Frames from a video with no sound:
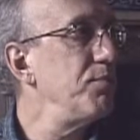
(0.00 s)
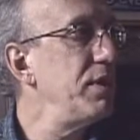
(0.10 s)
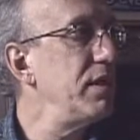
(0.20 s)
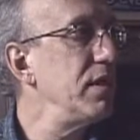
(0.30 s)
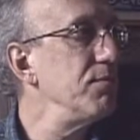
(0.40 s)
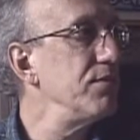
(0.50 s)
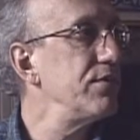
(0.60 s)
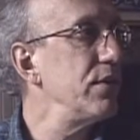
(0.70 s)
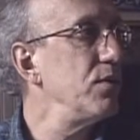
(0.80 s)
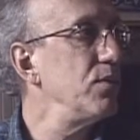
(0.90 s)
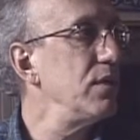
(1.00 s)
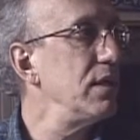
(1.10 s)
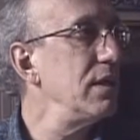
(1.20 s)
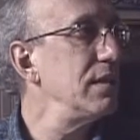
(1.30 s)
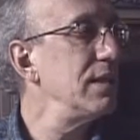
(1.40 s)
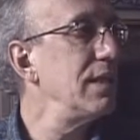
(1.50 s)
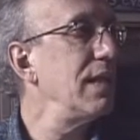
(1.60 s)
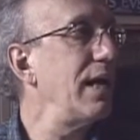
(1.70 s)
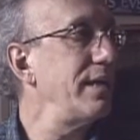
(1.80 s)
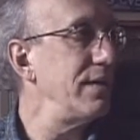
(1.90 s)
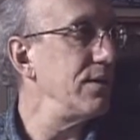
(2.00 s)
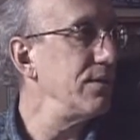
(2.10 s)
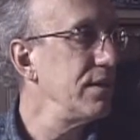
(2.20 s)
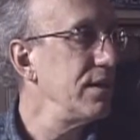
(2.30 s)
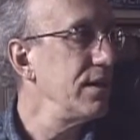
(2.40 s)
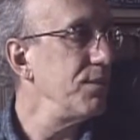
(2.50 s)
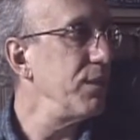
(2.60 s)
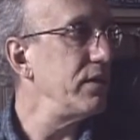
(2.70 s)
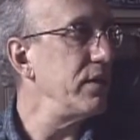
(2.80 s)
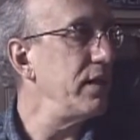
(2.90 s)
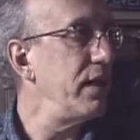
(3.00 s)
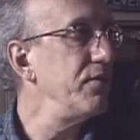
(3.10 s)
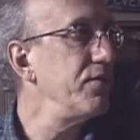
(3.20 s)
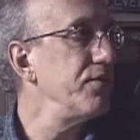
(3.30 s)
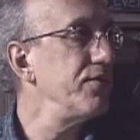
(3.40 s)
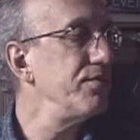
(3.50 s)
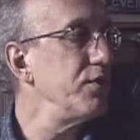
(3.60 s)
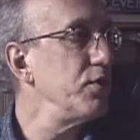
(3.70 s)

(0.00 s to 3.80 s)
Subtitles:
become so enlightened about the dangers of